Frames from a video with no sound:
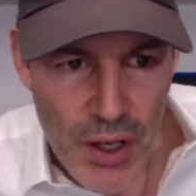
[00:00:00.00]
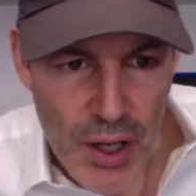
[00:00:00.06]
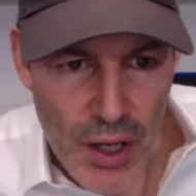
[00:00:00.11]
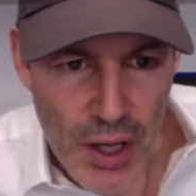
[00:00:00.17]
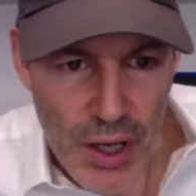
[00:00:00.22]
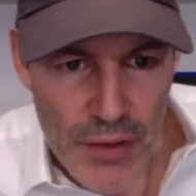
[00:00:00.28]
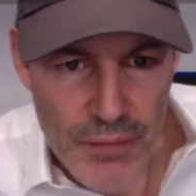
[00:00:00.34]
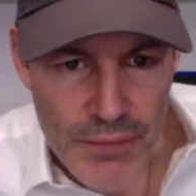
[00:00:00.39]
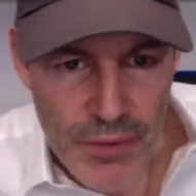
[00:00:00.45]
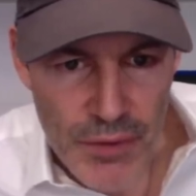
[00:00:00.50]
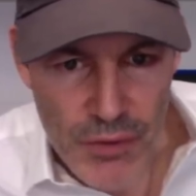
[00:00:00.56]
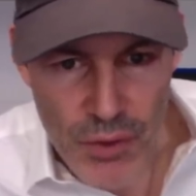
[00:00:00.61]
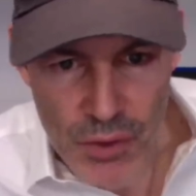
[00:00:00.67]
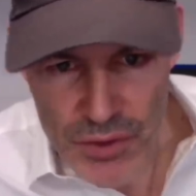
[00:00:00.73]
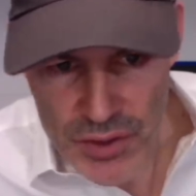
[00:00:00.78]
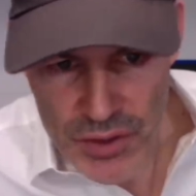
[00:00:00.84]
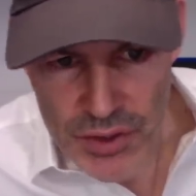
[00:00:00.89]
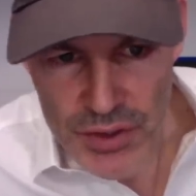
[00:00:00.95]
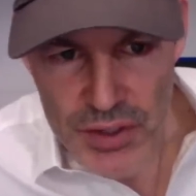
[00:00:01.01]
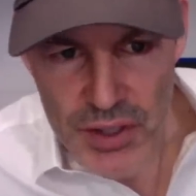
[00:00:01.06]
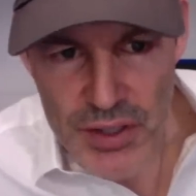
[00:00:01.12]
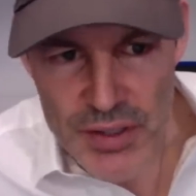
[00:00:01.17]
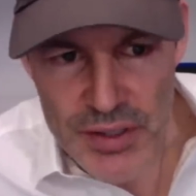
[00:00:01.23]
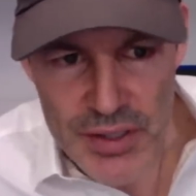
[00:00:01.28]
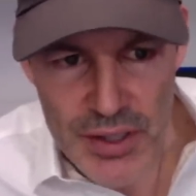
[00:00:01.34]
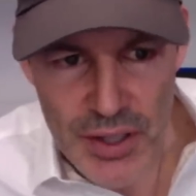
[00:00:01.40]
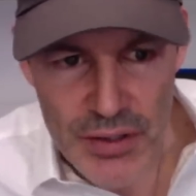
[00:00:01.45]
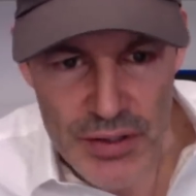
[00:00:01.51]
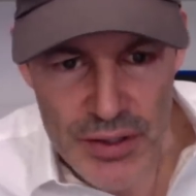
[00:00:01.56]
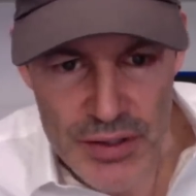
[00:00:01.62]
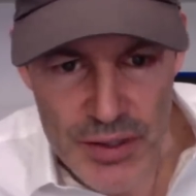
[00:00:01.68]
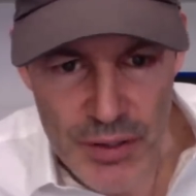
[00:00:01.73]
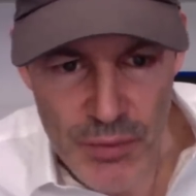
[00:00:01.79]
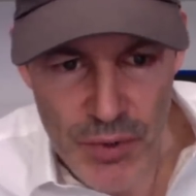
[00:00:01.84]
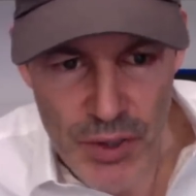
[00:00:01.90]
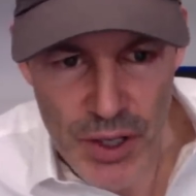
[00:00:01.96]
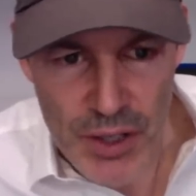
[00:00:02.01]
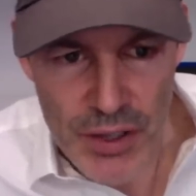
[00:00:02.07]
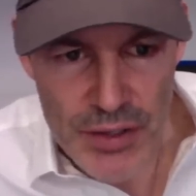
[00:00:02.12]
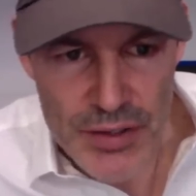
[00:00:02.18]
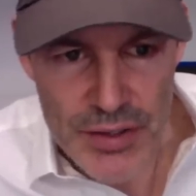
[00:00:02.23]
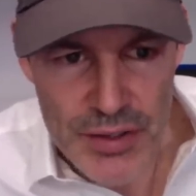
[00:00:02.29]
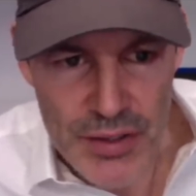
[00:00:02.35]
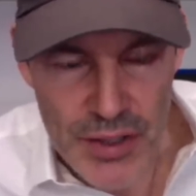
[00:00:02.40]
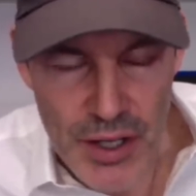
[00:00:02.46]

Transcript: Uh, of course, they're just going to sell it to someone else.